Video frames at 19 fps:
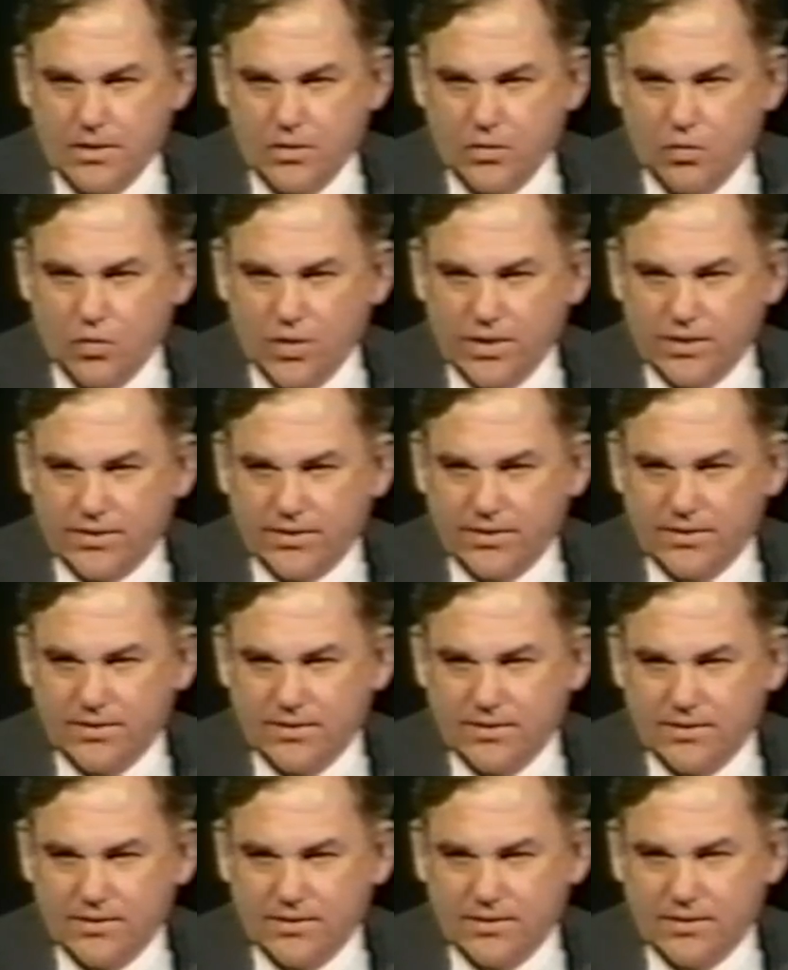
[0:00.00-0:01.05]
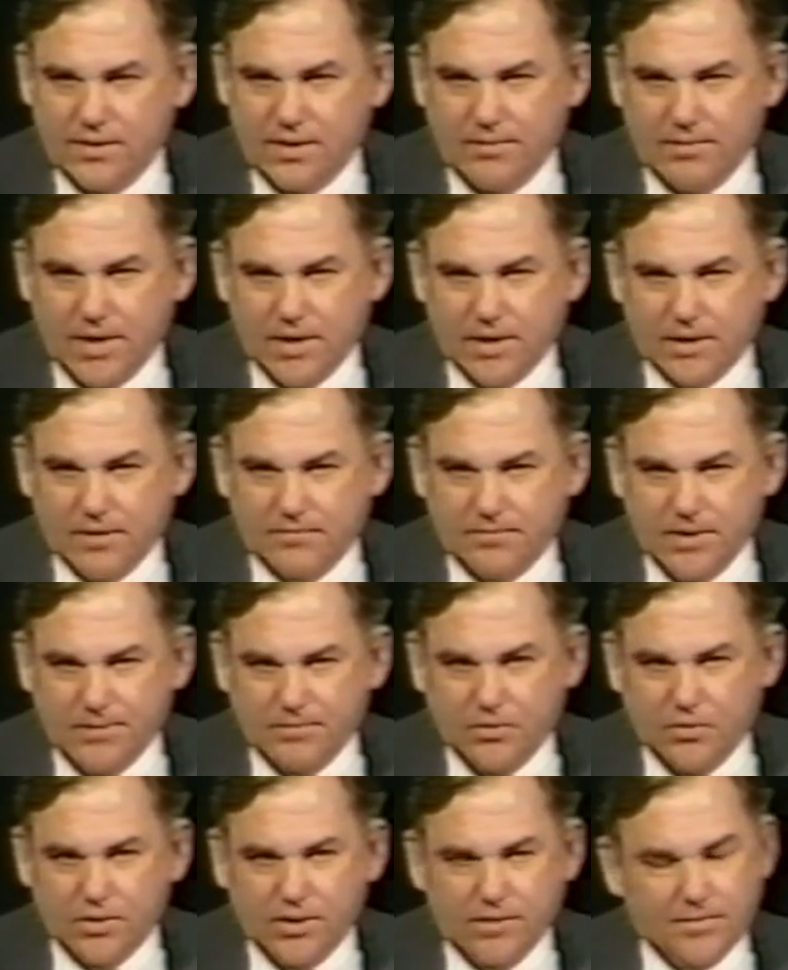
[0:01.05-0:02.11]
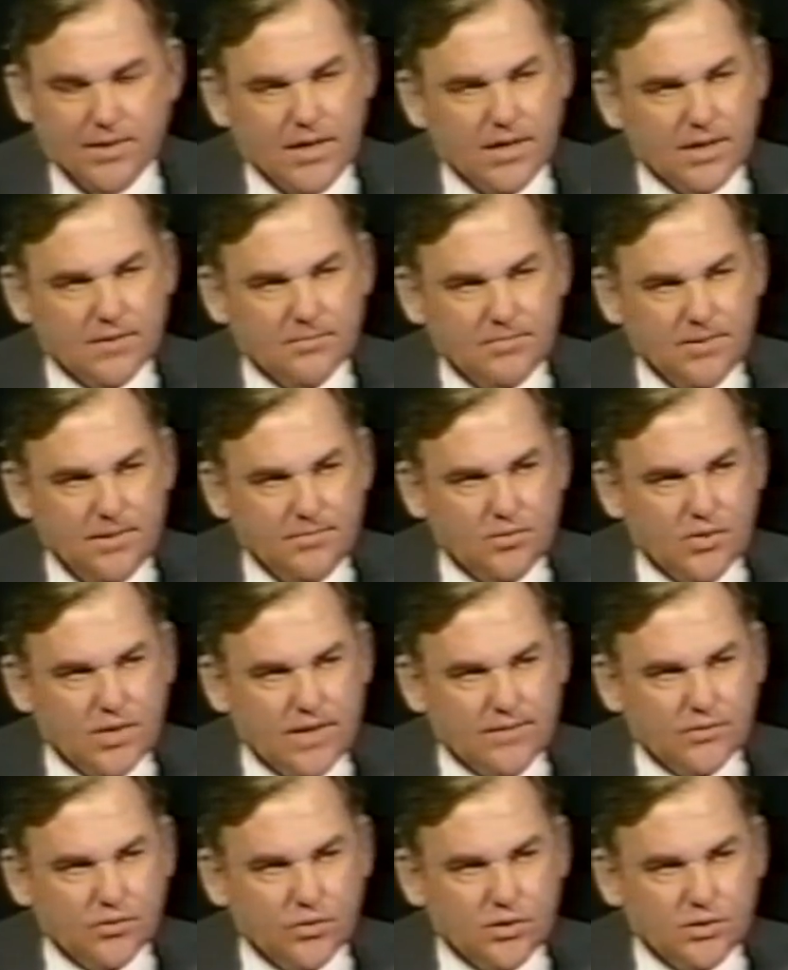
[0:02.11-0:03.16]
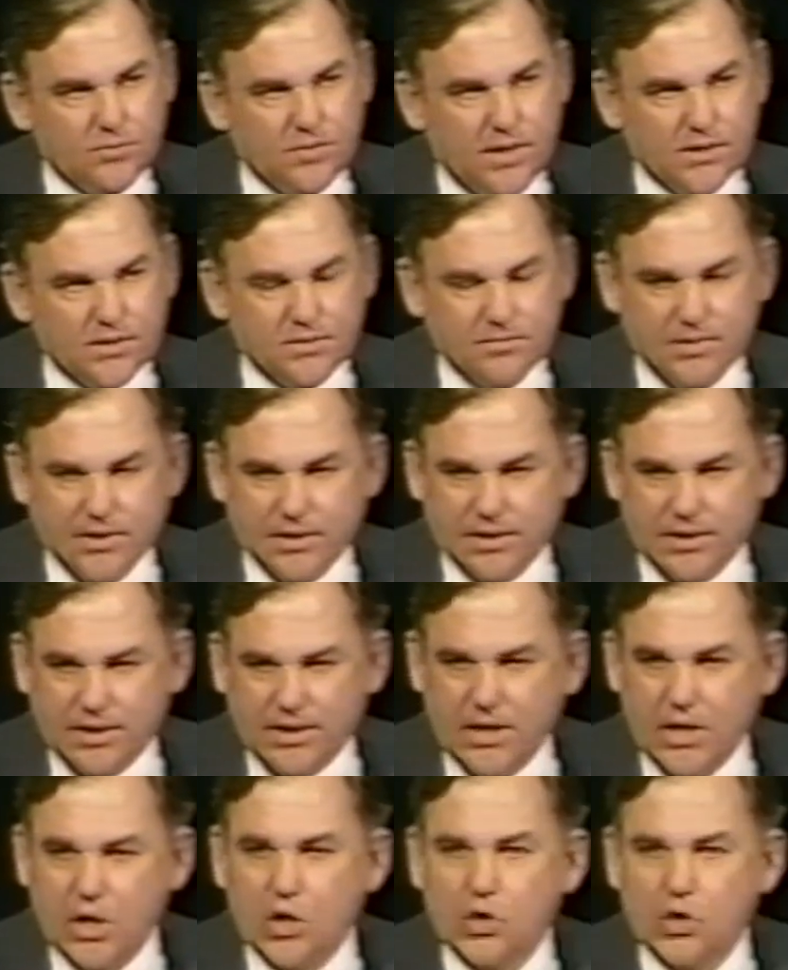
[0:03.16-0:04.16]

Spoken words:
with the American people, and the American people have the responsibility